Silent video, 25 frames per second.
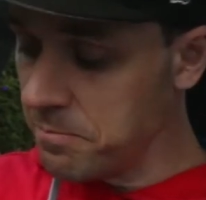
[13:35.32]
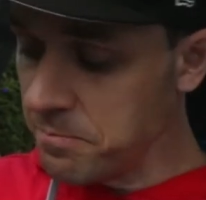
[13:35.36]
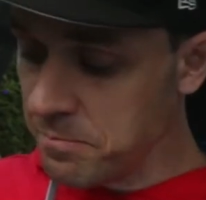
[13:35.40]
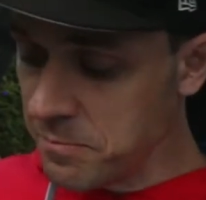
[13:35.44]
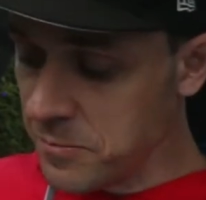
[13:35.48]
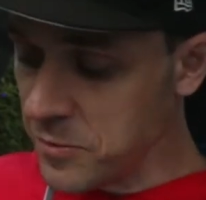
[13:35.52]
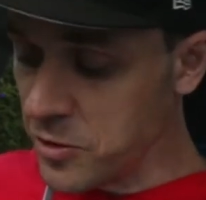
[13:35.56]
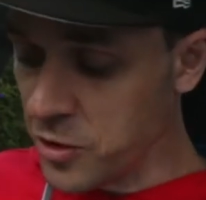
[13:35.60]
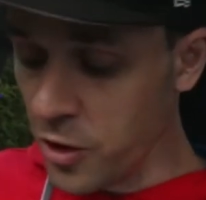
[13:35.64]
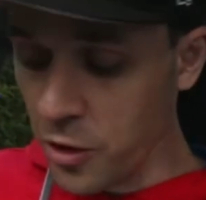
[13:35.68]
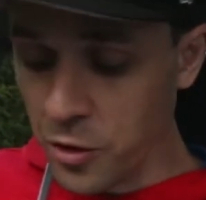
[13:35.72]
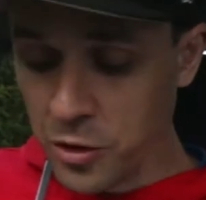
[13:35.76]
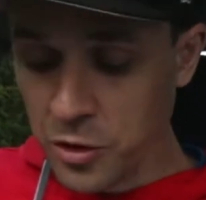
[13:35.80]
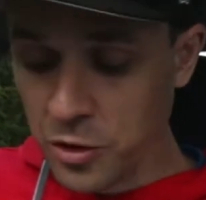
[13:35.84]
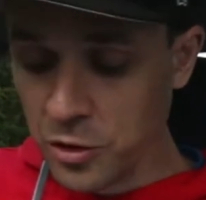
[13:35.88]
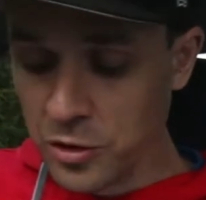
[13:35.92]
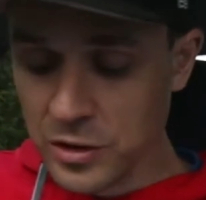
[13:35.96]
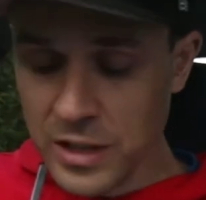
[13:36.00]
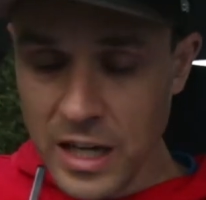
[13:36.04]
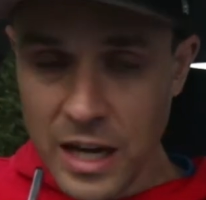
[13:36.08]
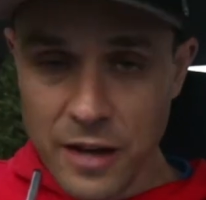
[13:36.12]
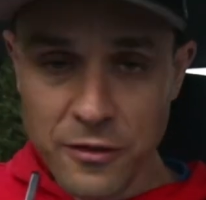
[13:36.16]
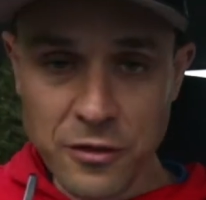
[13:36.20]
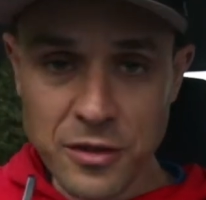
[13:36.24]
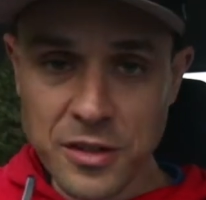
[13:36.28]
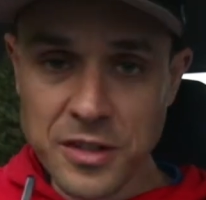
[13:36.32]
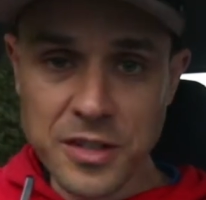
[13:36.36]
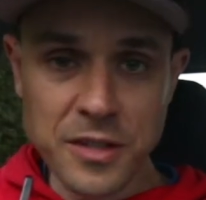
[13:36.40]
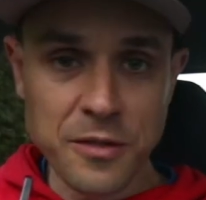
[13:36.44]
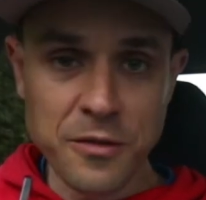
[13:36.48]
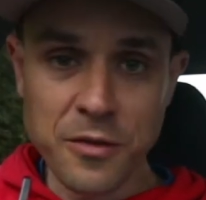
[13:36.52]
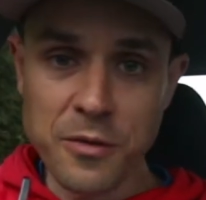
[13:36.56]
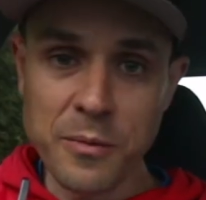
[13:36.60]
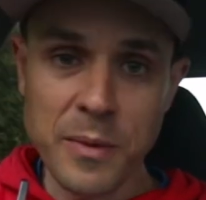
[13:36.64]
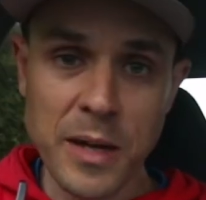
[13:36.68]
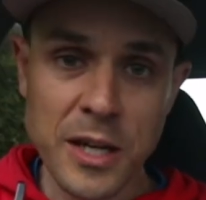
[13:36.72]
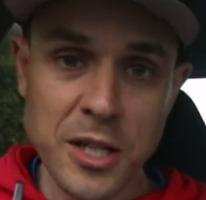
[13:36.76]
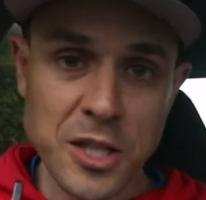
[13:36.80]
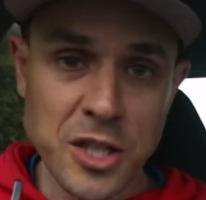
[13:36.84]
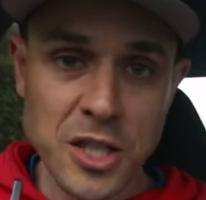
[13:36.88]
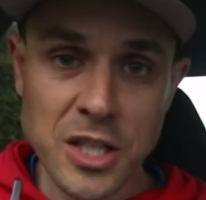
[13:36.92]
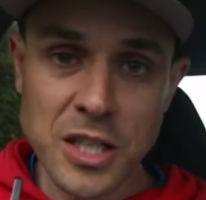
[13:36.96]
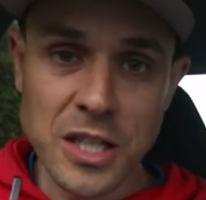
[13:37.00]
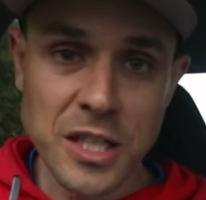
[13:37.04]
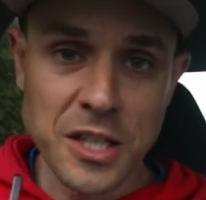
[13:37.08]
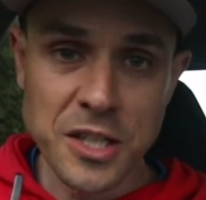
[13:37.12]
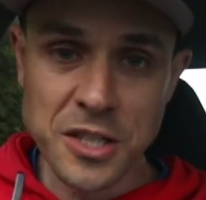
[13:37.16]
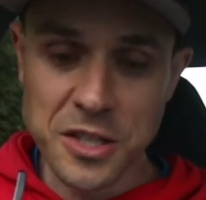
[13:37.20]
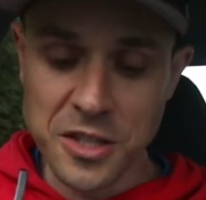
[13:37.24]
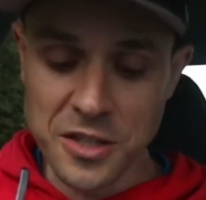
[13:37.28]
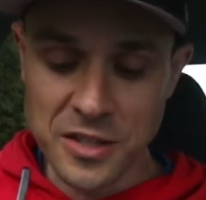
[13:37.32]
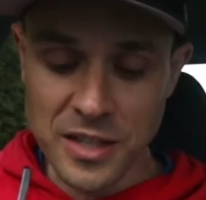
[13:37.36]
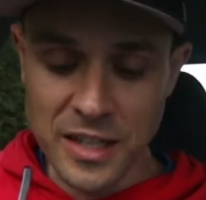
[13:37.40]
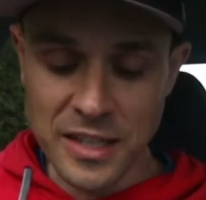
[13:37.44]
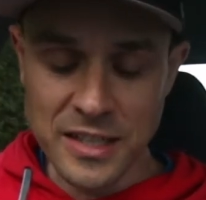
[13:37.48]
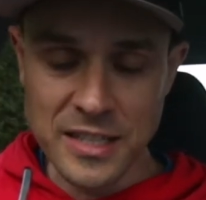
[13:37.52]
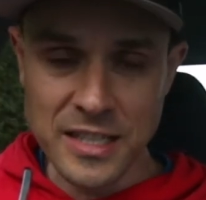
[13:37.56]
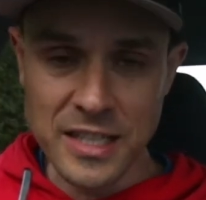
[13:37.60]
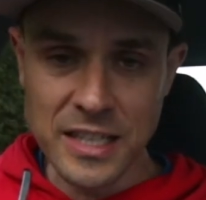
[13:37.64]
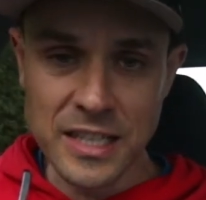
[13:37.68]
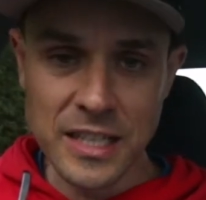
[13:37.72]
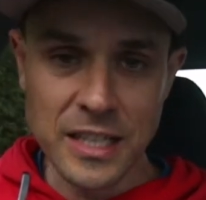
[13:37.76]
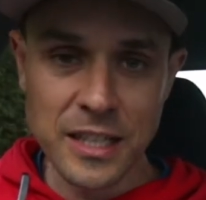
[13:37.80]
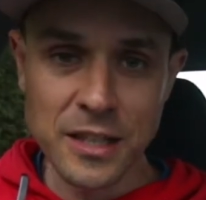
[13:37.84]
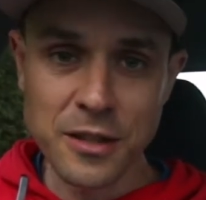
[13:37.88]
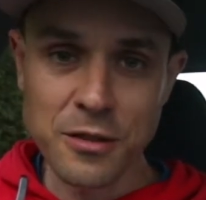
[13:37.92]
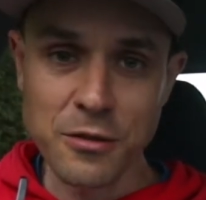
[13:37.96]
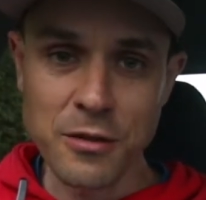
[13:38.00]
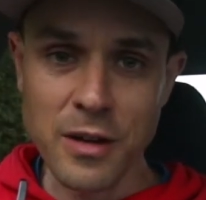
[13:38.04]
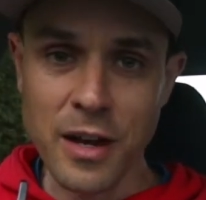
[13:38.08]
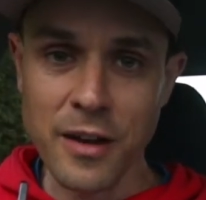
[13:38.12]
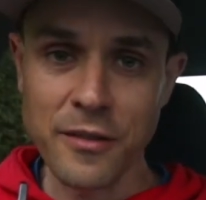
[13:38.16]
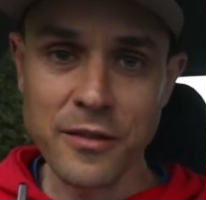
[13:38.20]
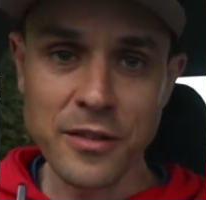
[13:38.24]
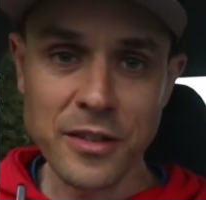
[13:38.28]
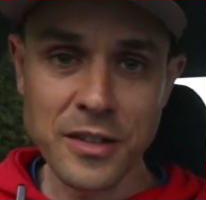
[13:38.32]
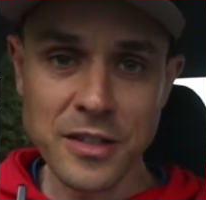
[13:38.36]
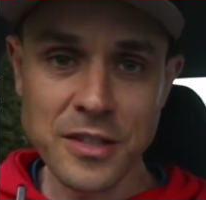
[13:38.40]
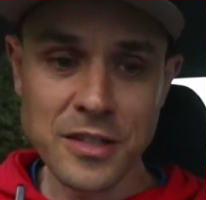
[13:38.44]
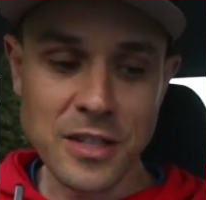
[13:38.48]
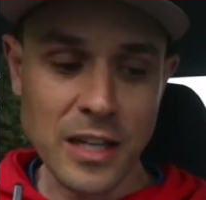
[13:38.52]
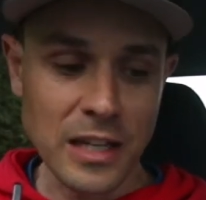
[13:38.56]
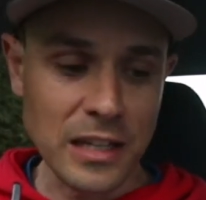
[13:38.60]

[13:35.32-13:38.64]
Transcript: So cool to have all this information. It's just like digging through evidence.